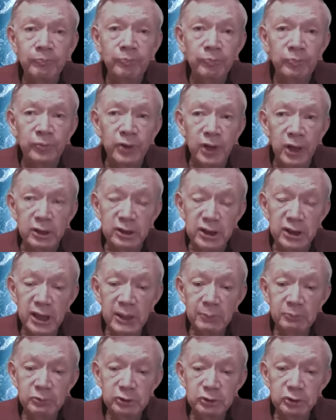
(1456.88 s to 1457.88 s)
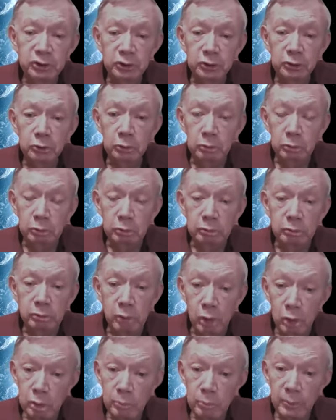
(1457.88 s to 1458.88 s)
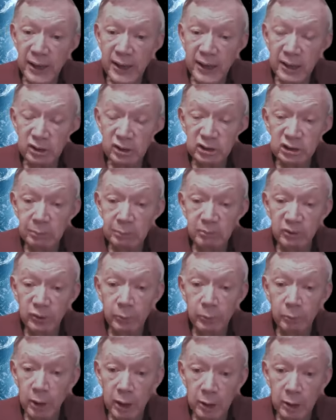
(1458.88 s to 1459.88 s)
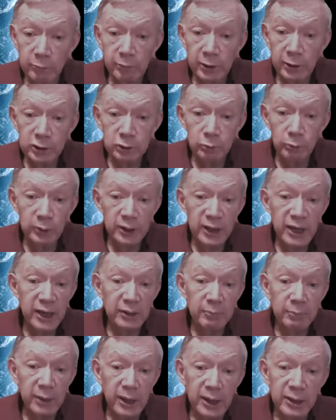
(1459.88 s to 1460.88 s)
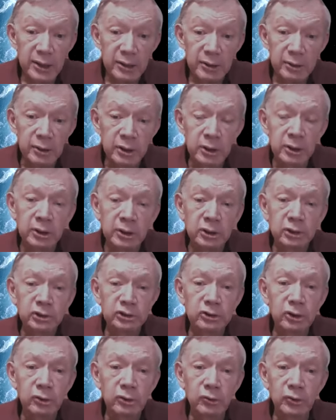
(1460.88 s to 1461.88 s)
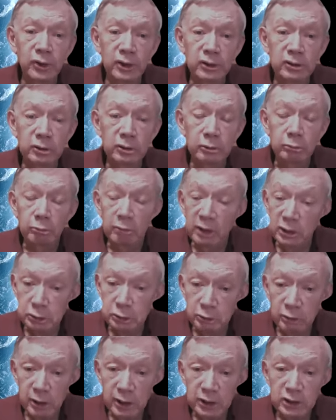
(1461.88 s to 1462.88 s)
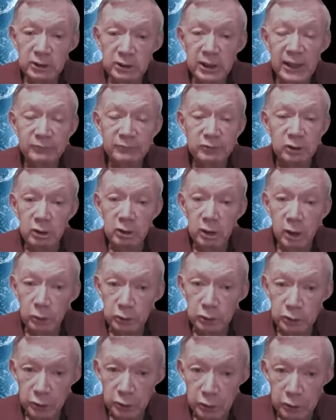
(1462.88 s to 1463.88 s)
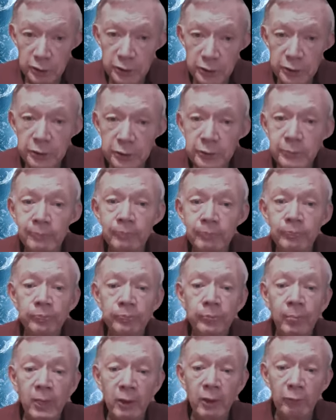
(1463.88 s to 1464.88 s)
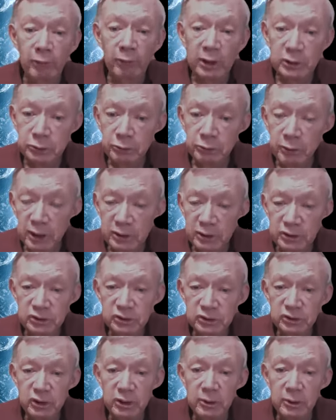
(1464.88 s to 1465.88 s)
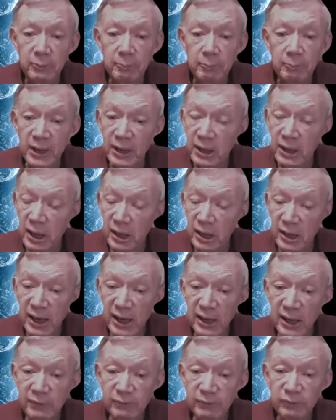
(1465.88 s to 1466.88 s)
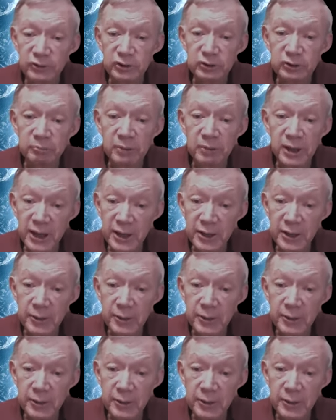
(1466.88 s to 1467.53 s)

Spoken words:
attempts to roll back some of the progress we had made so that restaurants have to close earlier. Restaurants may not have as many